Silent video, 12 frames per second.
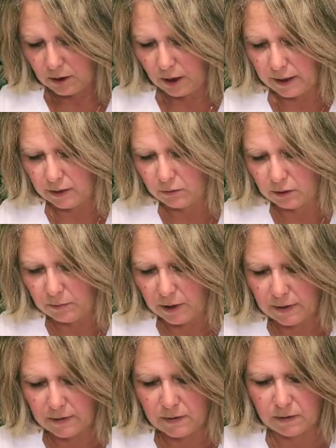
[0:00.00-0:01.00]
Kind of
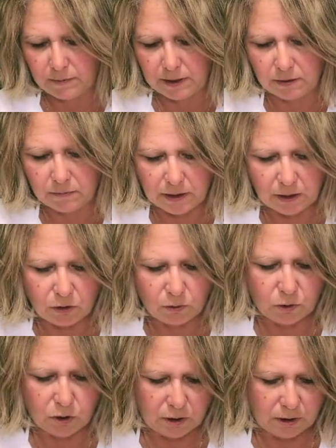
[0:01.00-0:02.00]
reminds me of the
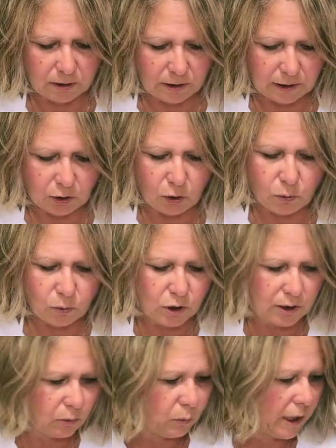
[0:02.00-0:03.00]
ocean, like
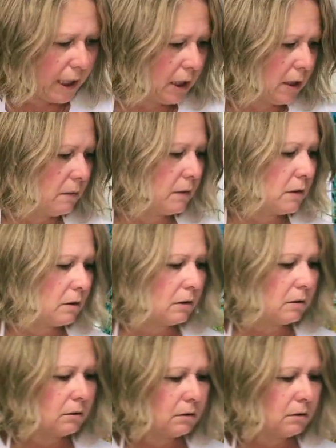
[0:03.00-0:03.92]
ocean waves.